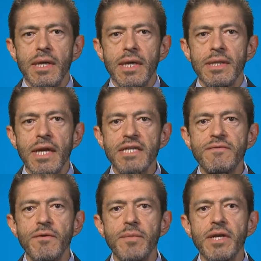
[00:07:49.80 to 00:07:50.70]
In the next
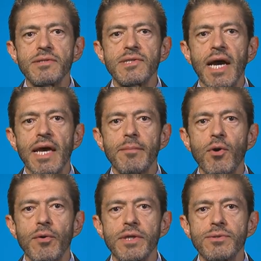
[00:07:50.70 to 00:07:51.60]
few minutes, I am
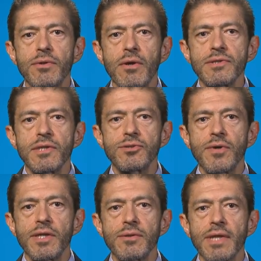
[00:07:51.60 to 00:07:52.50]
going to
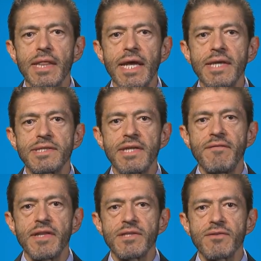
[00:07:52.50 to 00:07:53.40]
concentrate on the latest
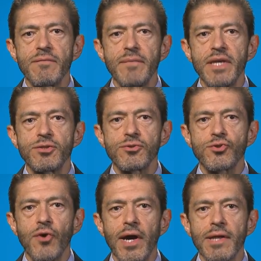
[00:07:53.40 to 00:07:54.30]
evidence of major
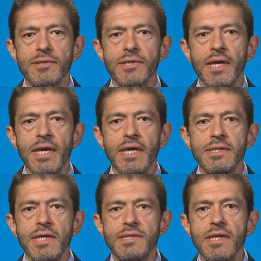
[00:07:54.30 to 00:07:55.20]
trials
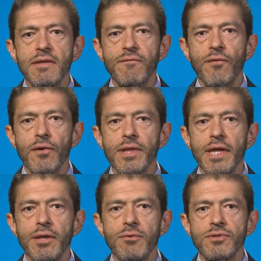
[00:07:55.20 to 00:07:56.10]
testing the
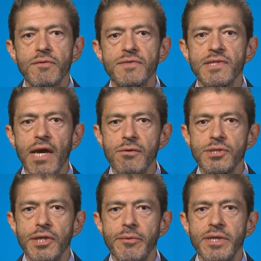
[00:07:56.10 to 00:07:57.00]
frontline use of
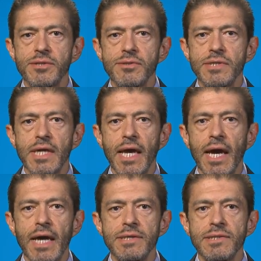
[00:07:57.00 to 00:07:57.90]
second-generation
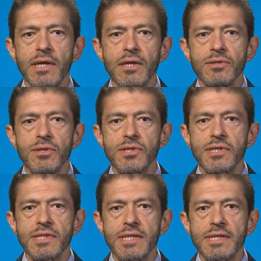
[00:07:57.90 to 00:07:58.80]
TKIs such
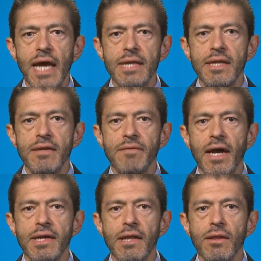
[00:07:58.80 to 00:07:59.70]
as dasatinib
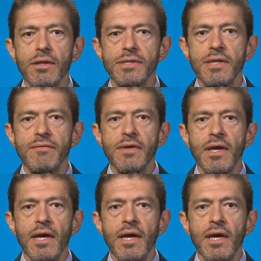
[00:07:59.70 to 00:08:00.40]
and nilotinib,